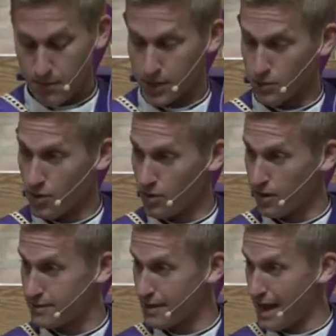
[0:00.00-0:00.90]
because
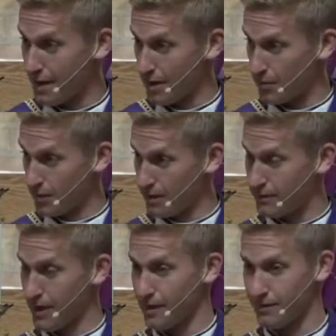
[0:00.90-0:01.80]
whether it's out at
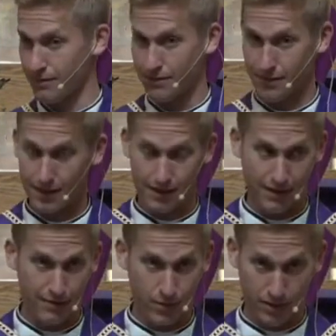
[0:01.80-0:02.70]
recess
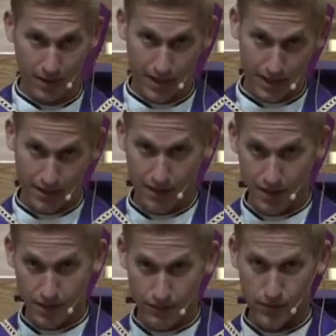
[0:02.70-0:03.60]
with our
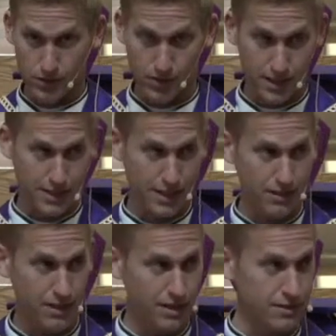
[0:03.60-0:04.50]
kindergartners, first grade,
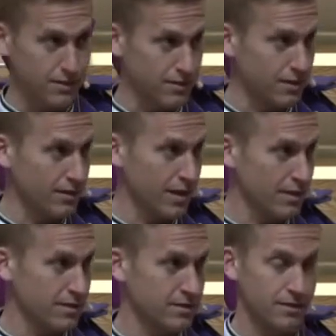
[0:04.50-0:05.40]
second graders, and third
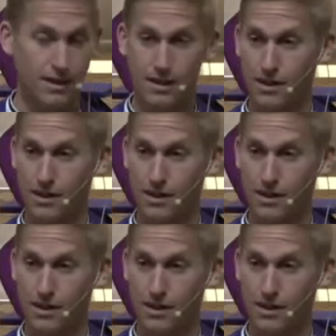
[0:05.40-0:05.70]
graders,